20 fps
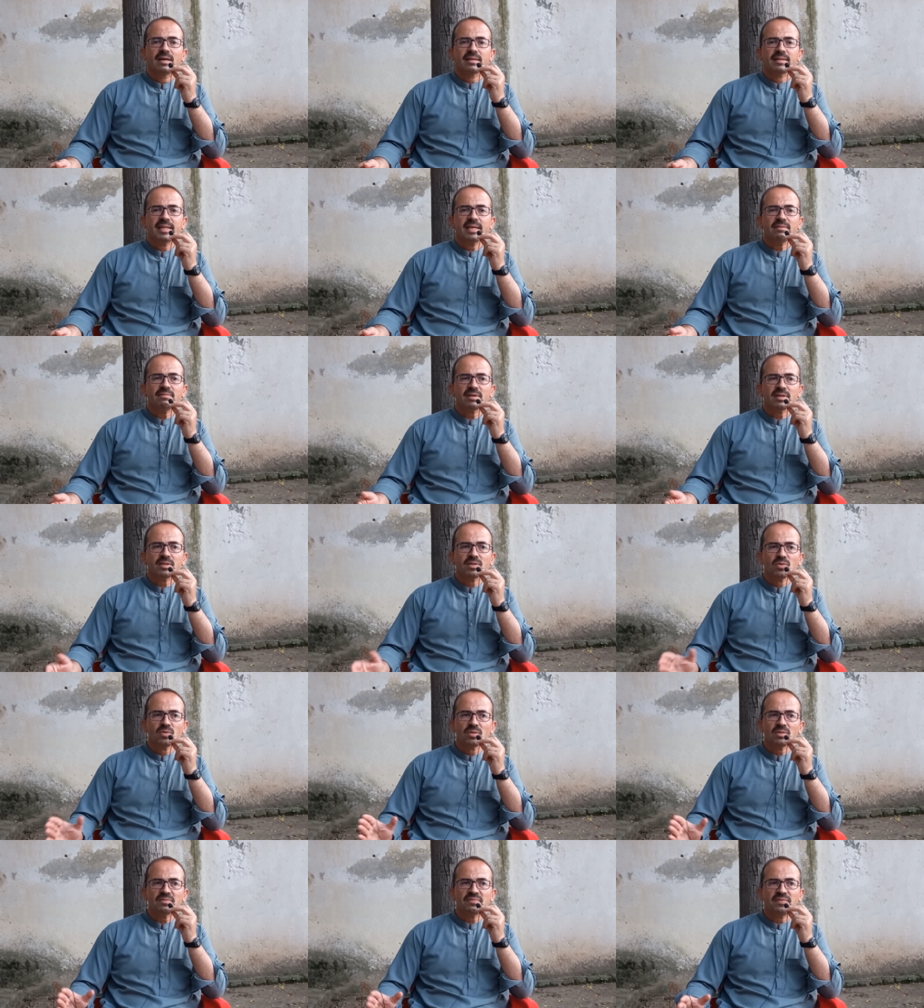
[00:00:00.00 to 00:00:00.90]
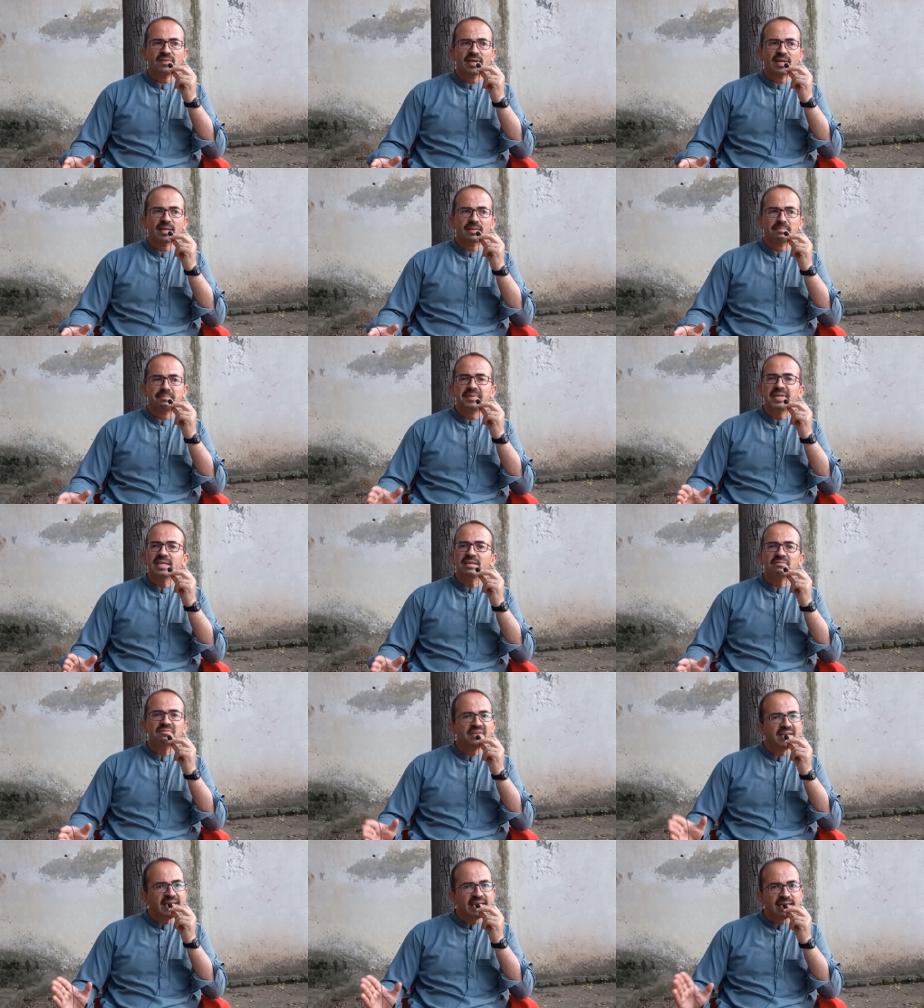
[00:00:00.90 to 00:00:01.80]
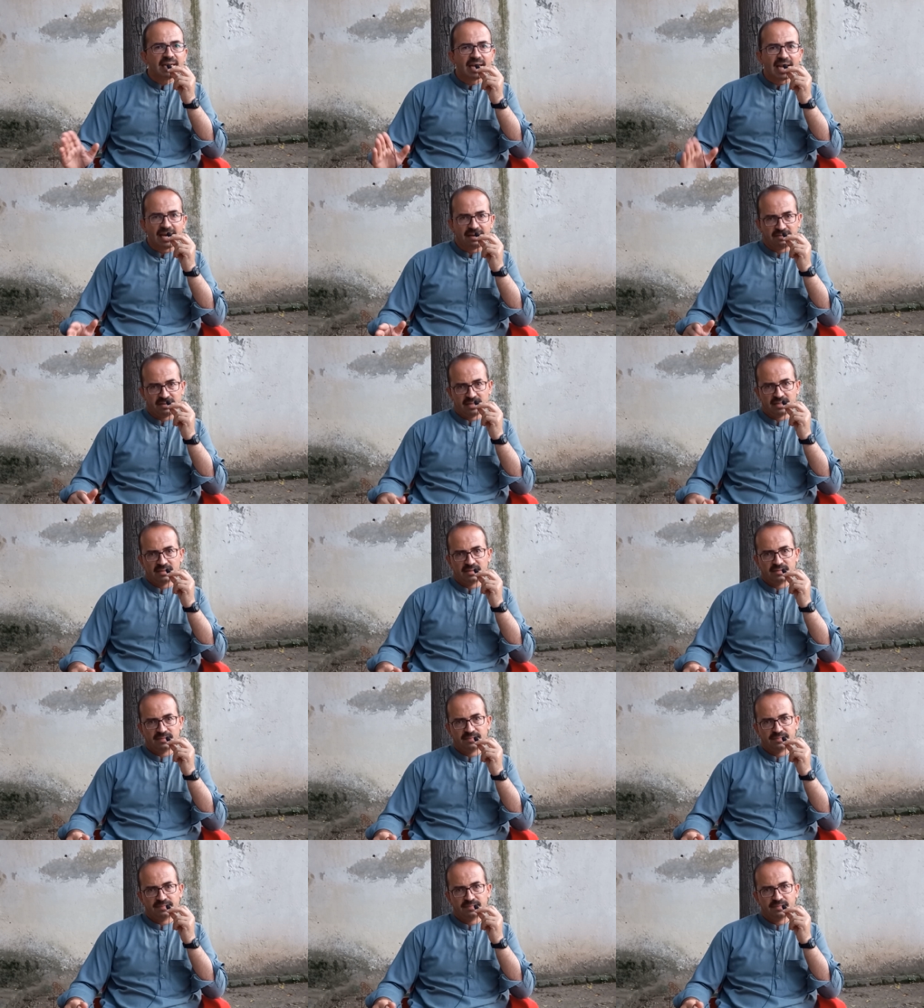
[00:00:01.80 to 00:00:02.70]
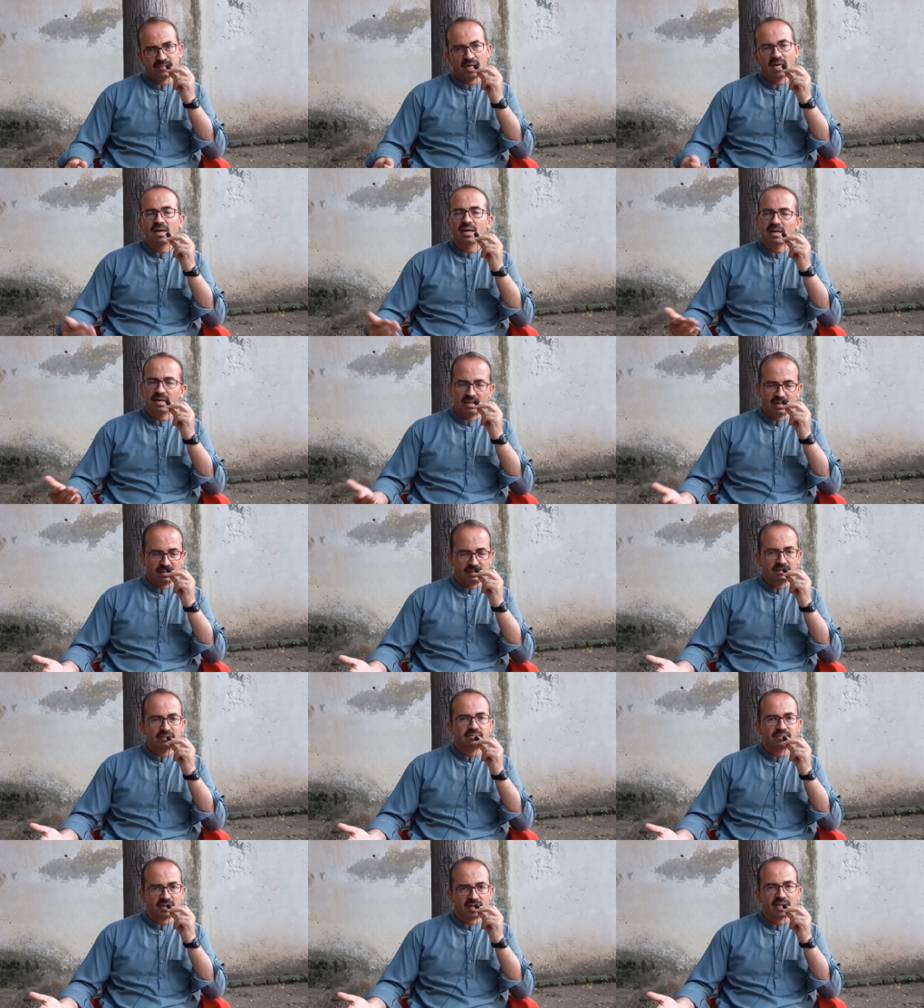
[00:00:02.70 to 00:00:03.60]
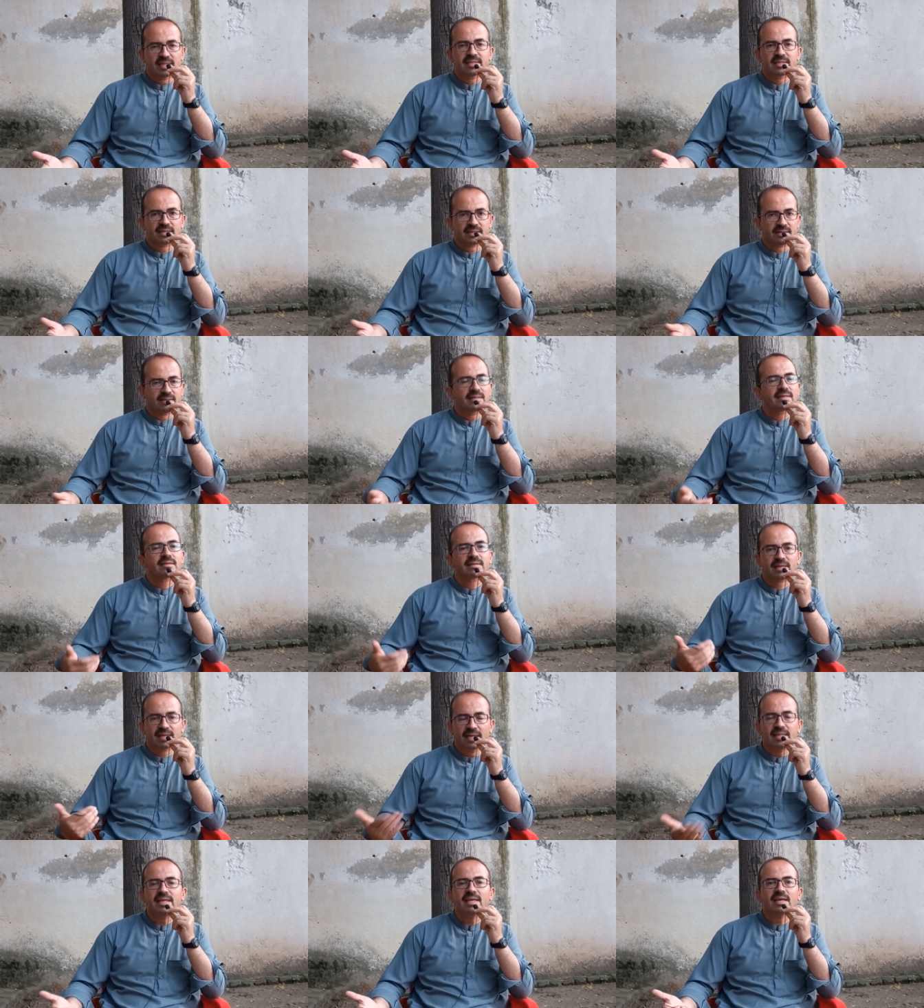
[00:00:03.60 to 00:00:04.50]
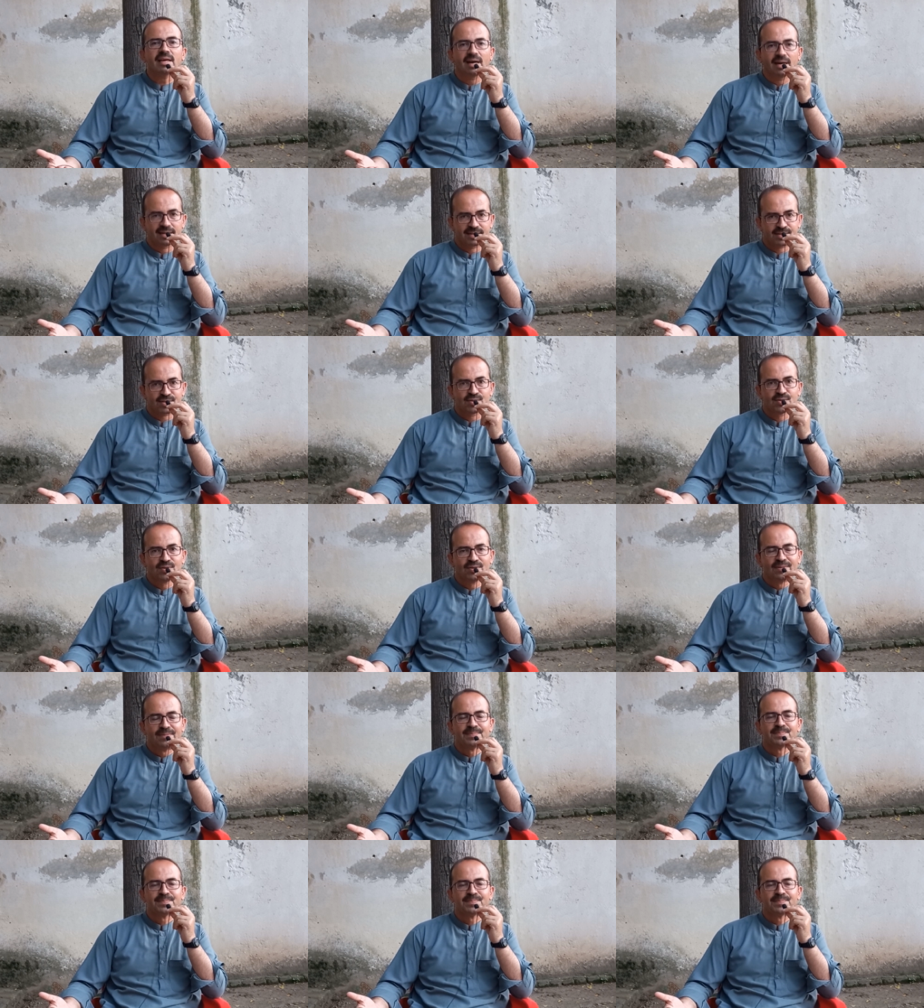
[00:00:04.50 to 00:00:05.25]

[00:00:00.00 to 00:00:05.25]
they were known for being very clever, rather cunning also,